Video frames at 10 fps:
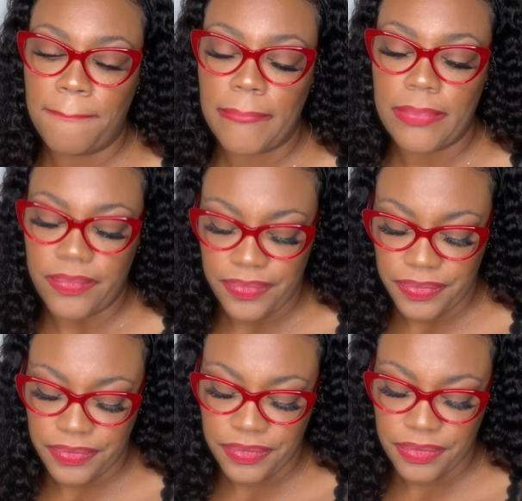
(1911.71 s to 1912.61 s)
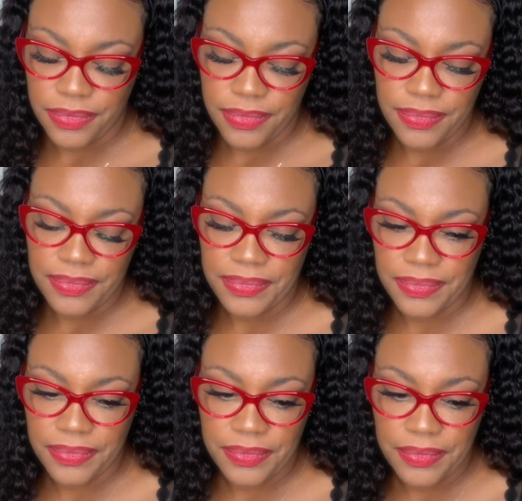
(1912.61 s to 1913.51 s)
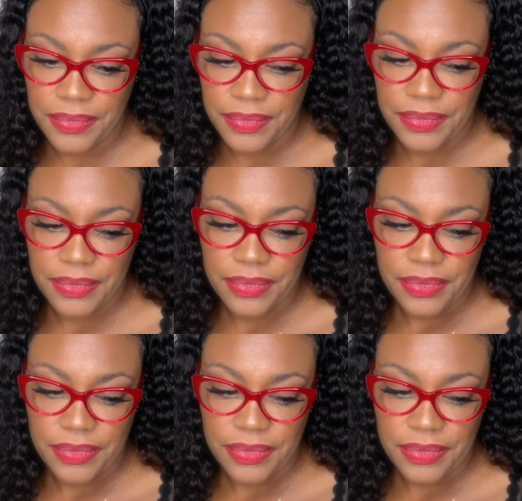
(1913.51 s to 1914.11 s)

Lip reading: [no speech]